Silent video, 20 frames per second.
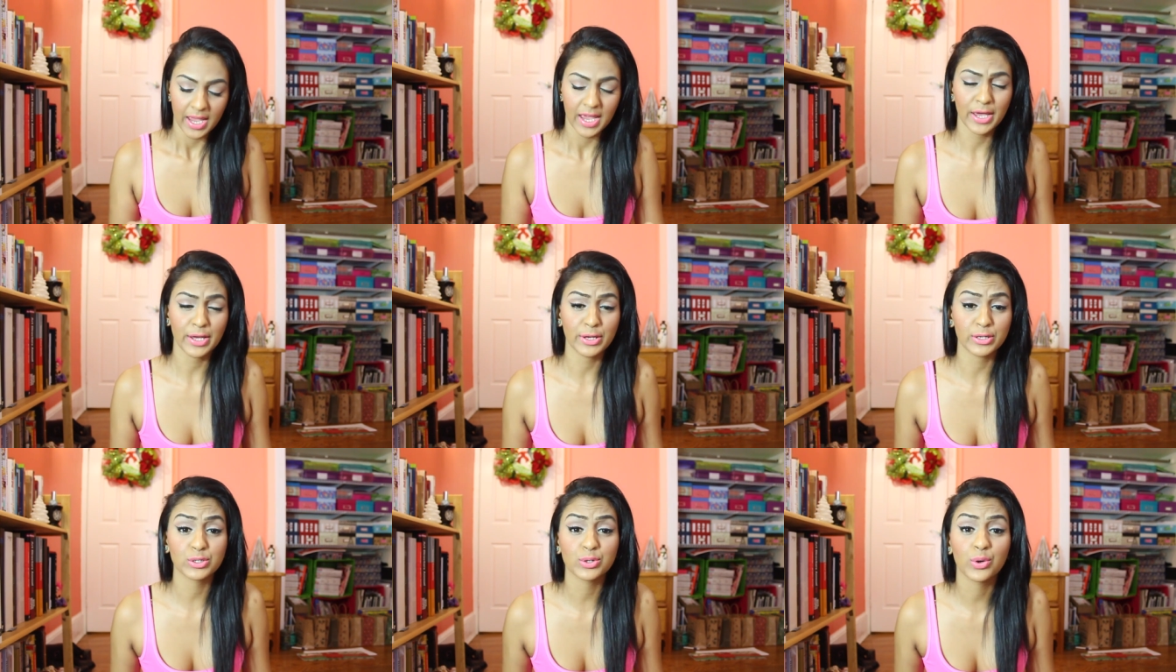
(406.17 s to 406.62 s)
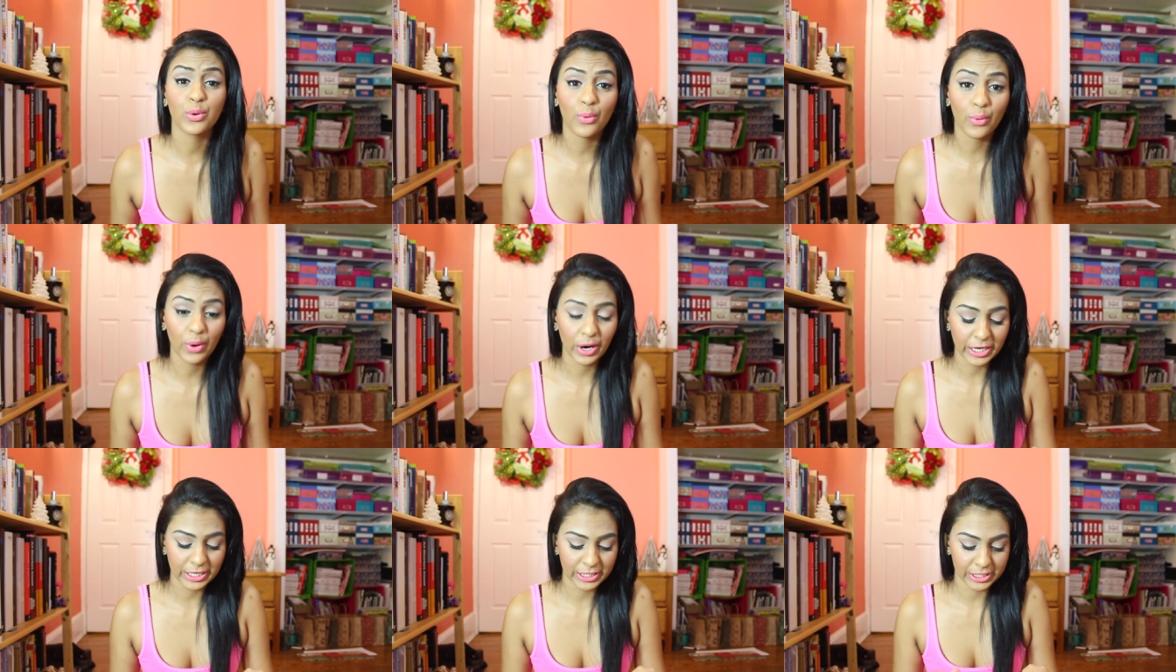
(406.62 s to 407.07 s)
It's
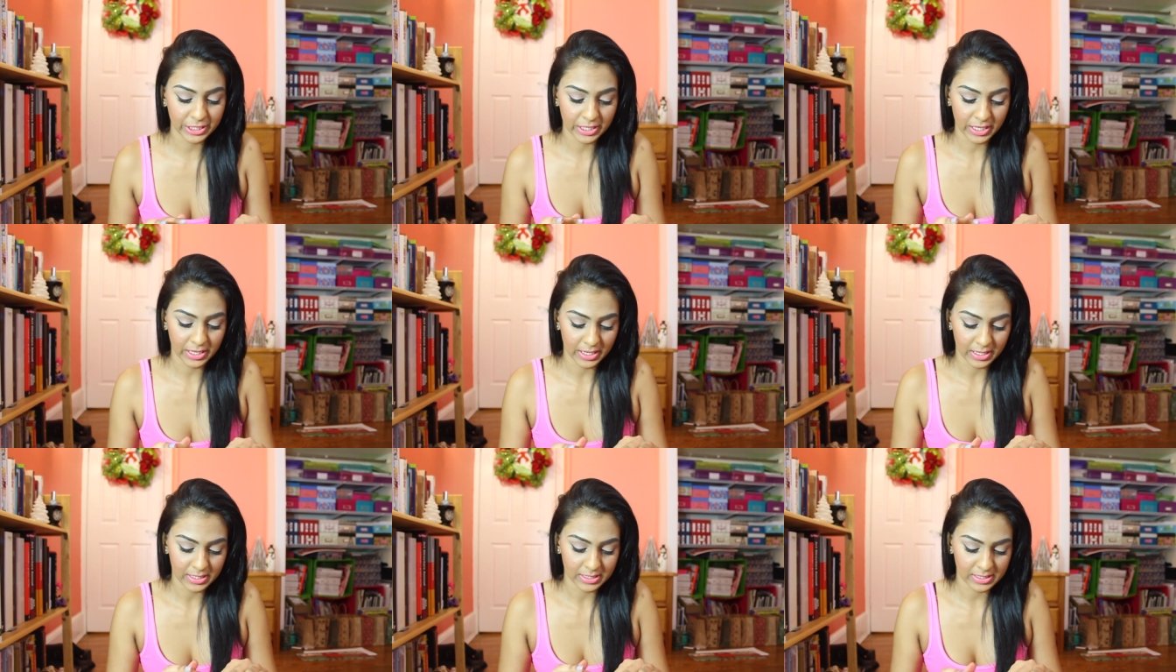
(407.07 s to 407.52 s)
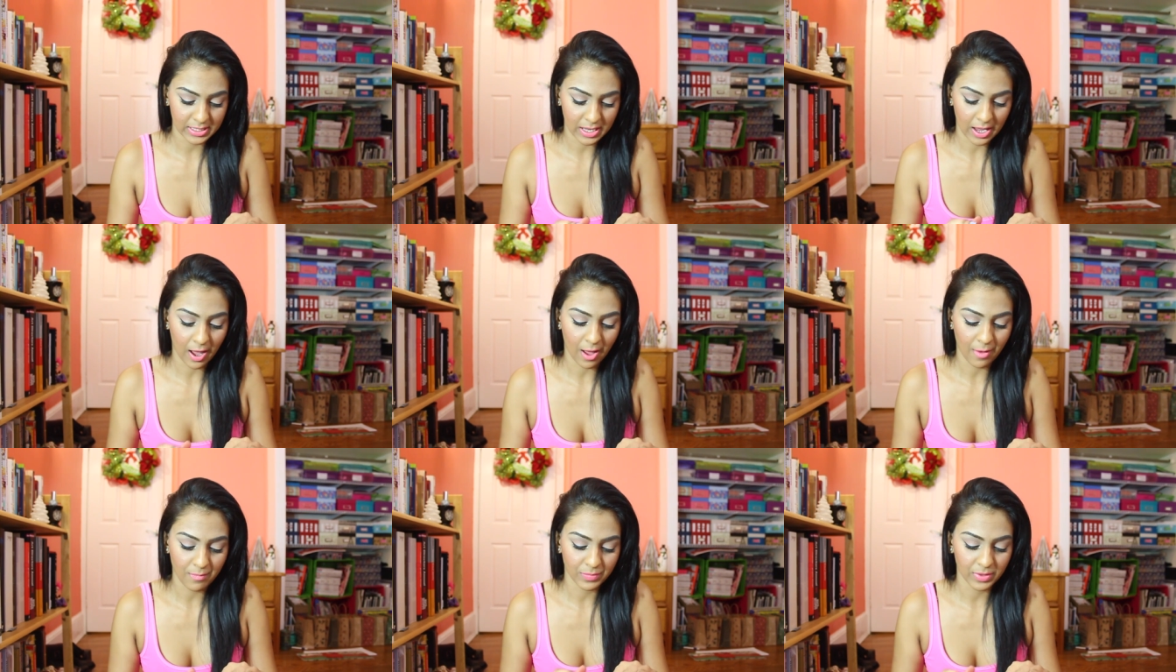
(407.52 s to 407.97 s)
gorgeous.
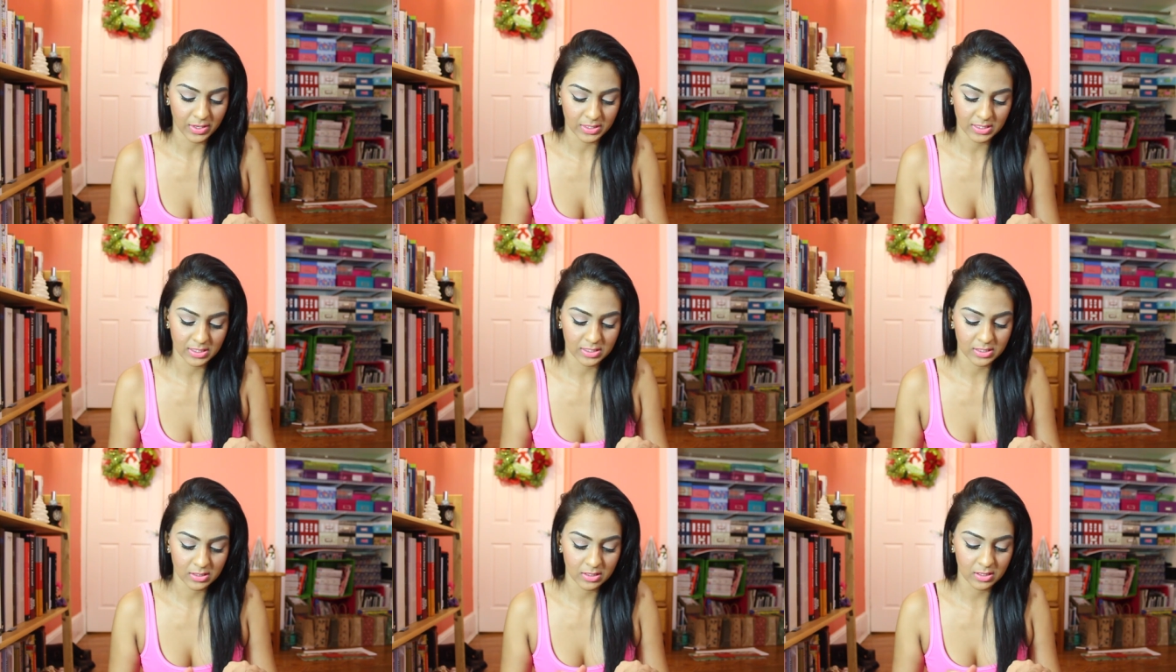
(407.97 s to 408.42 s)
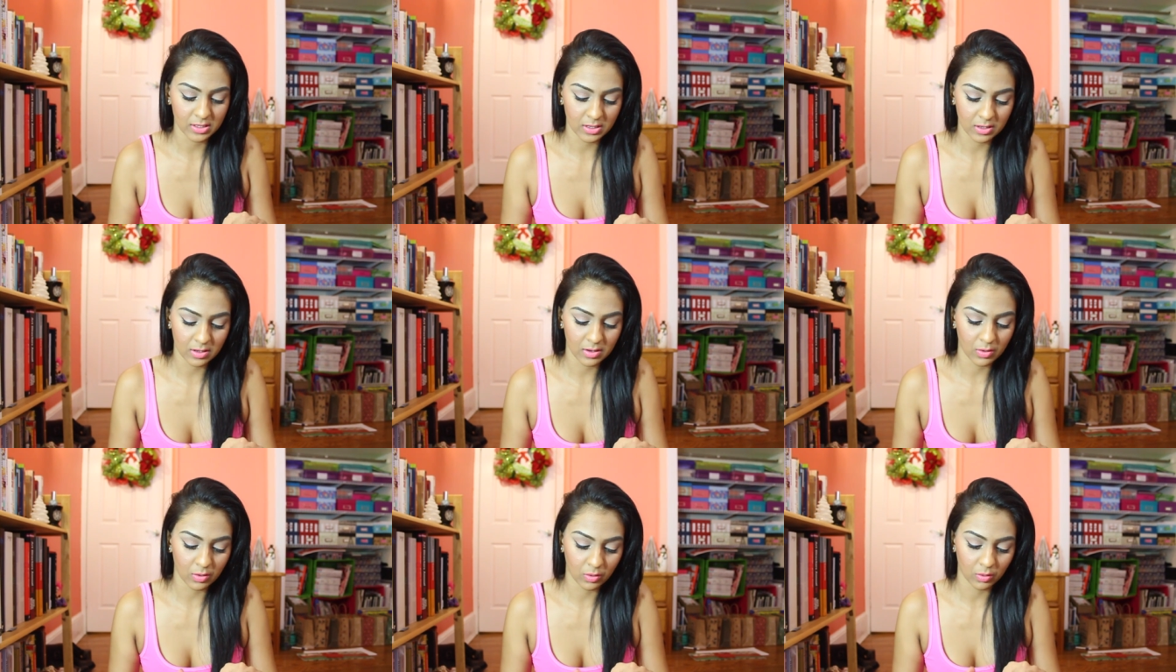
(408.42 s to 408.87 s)
Um, this is
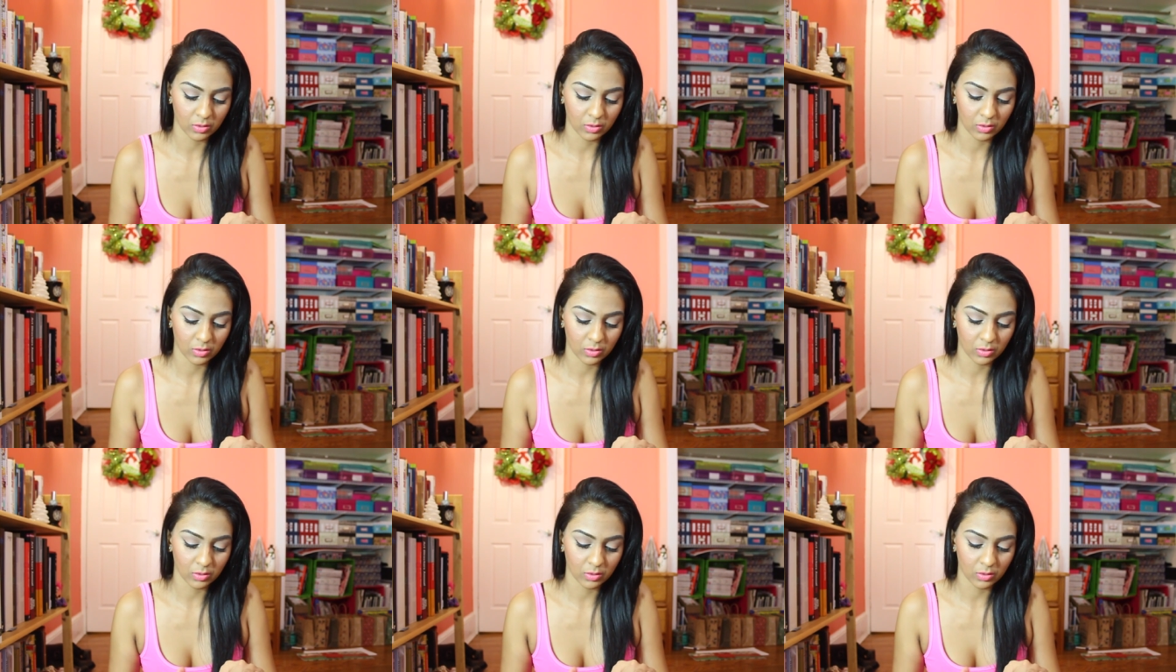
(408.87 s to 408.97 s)
the